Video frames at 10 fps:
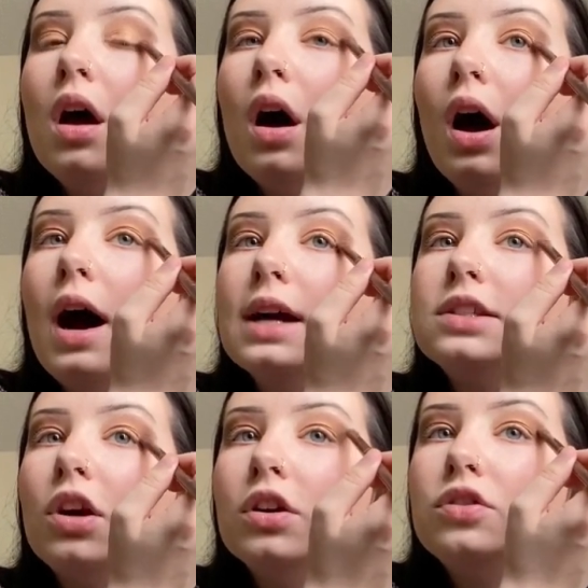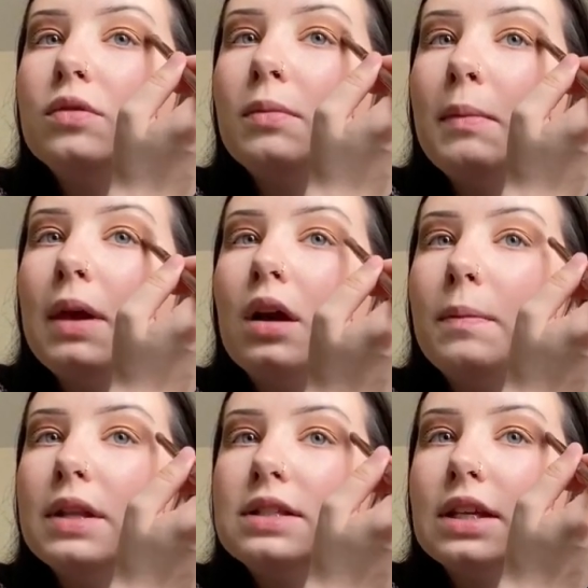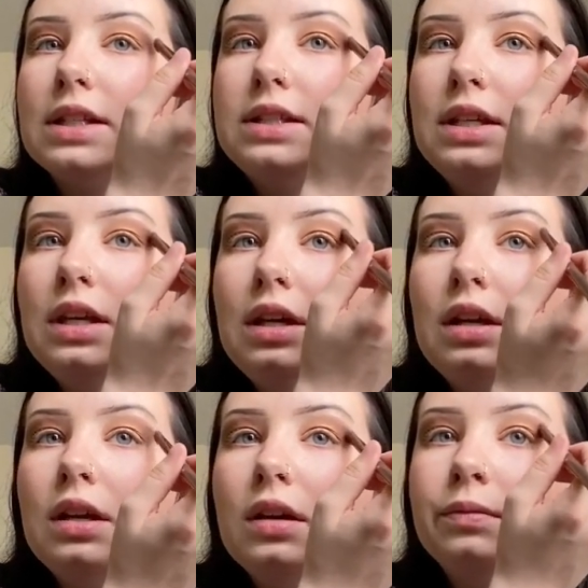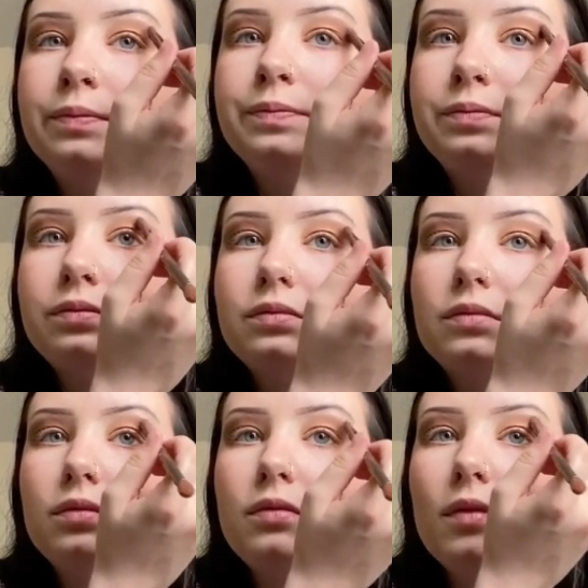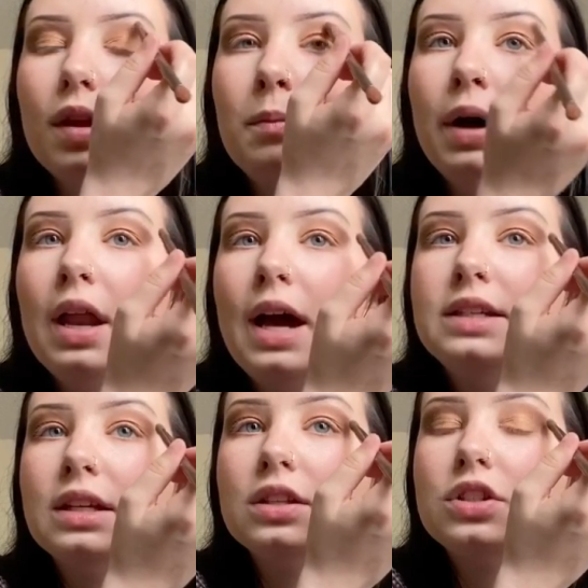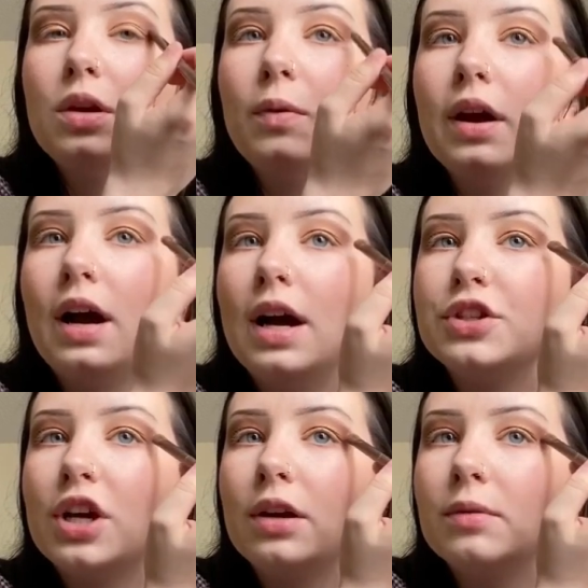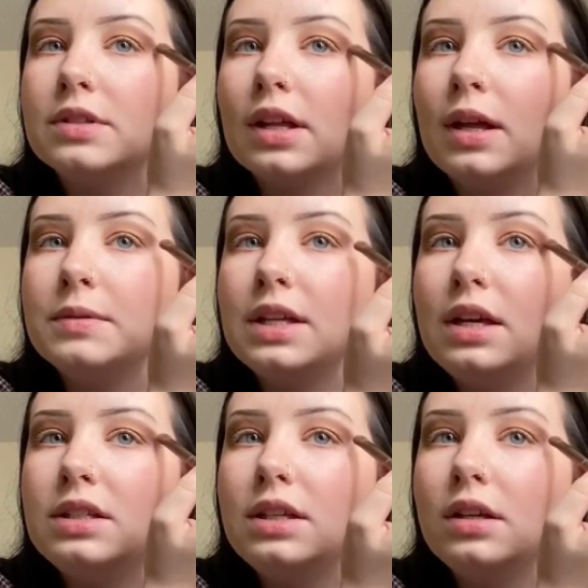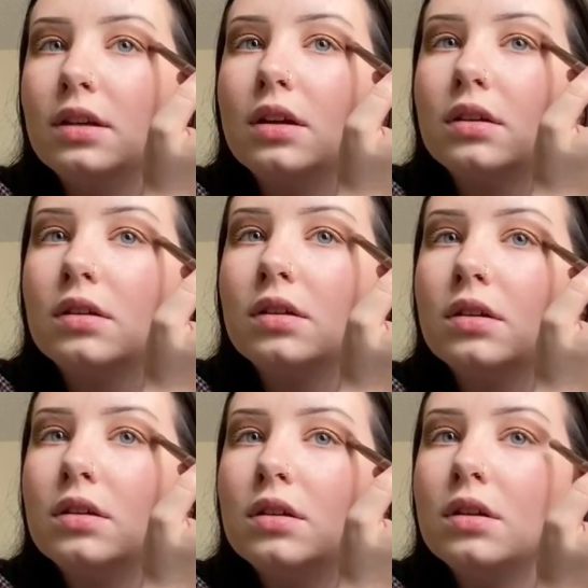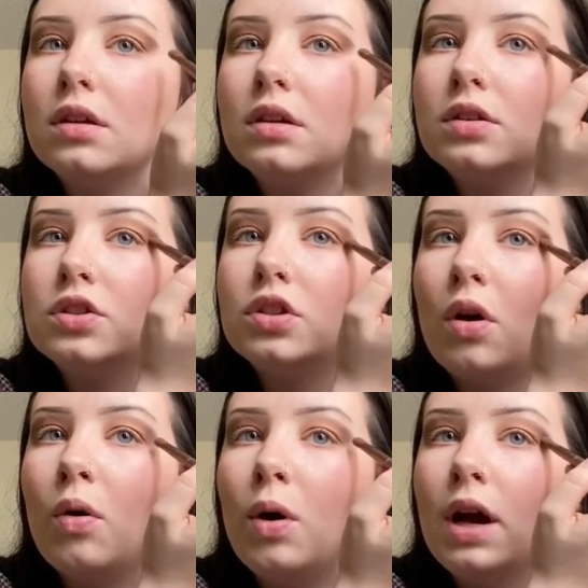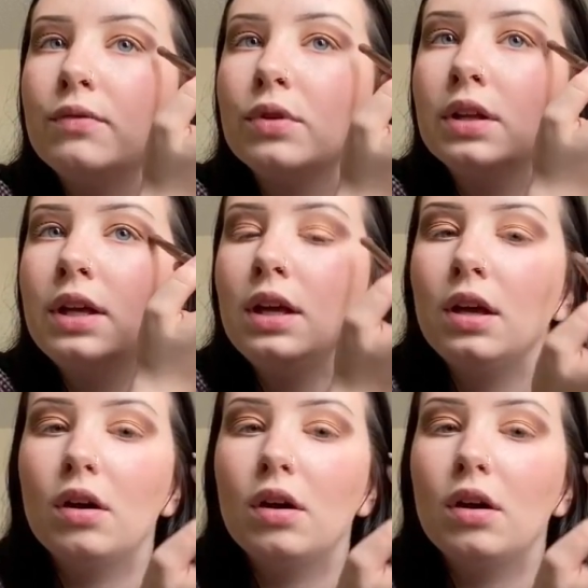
I started doing my makeup at 16, but I didn't start wearing eyeshadow until I was 18. So I really